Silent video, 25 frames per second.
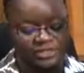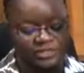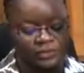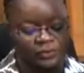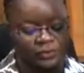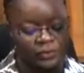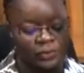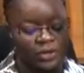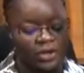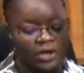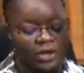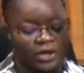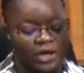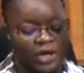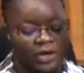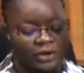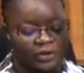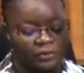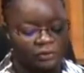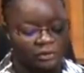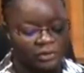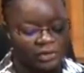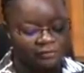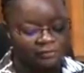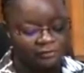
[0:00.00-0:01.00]
So a
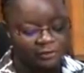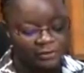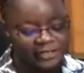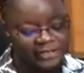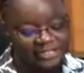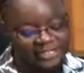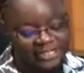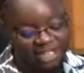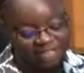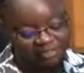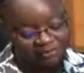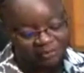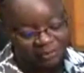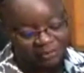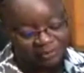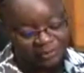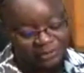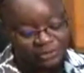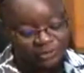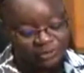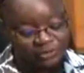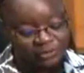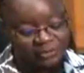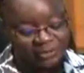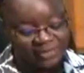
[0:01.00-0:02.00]
number of our staff
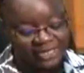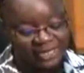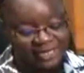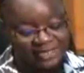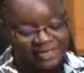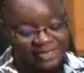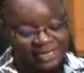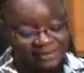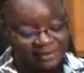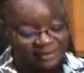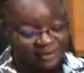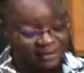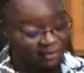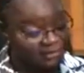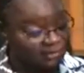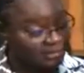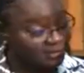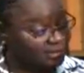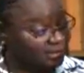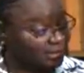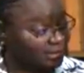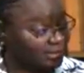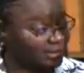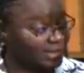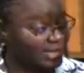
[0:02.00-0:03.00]
members will be in
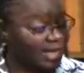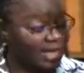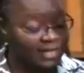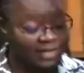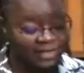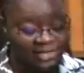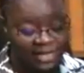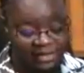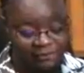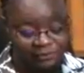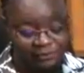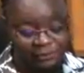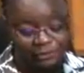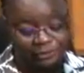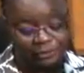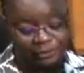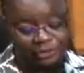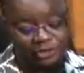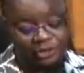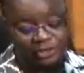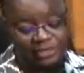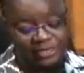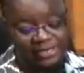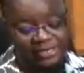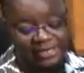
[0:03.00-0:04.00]
attendance at that
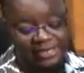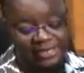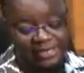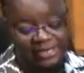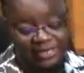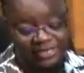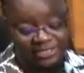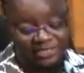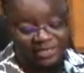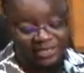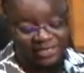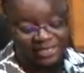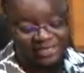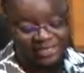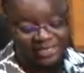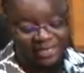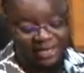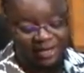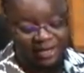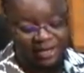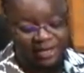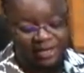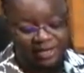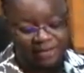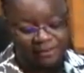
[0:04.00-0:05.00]
production later this
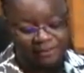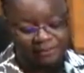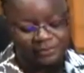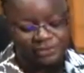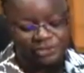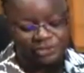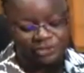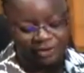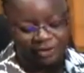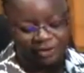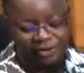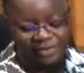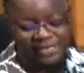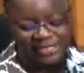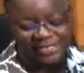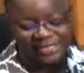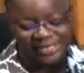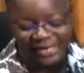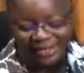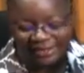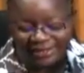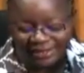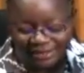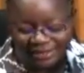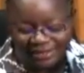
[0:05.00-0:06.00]
on the
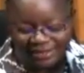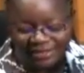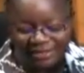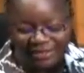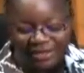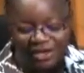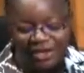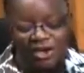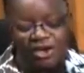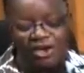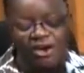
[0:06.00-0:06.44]
10th